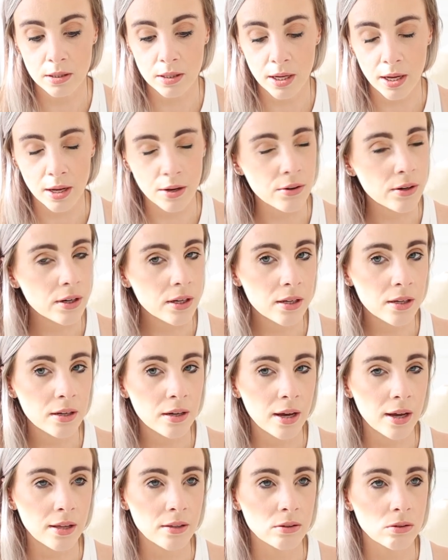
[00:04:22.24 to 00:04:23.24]
area
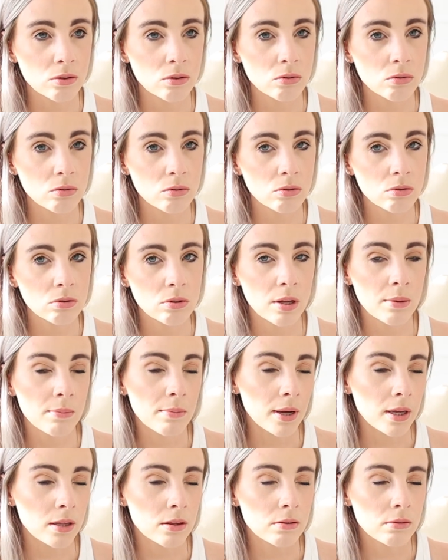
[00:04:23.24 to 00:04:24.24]
and that
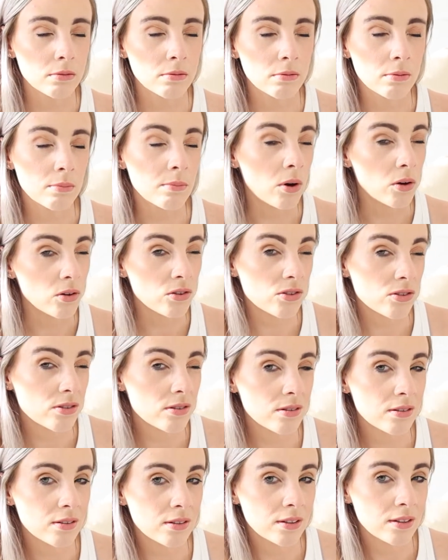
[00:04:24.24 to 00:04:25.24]
made the
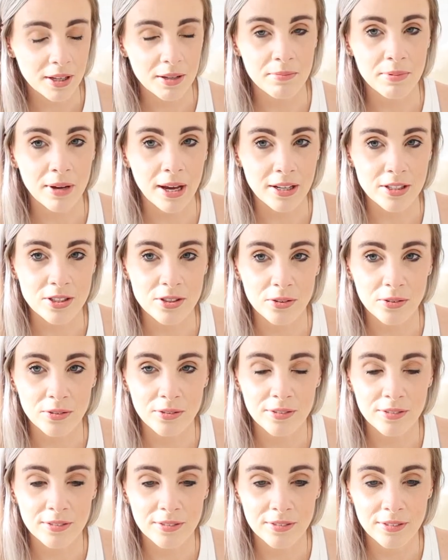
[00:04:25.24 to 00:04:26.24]
most impact
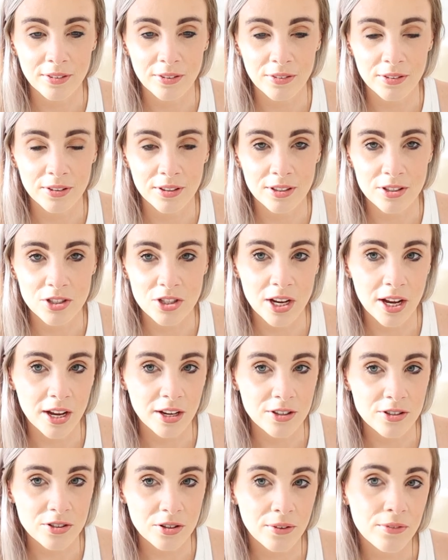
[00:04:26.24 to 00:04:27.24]
on the
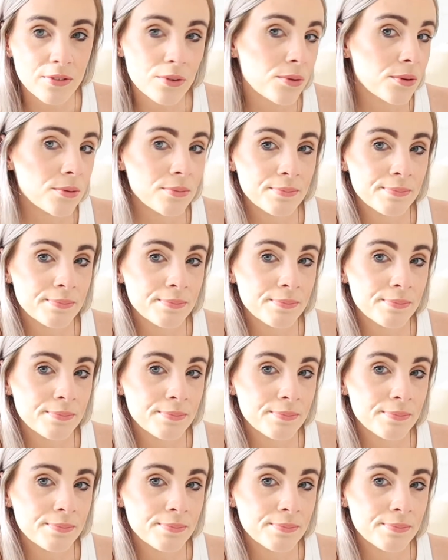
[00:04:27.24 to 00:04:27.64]
change of it.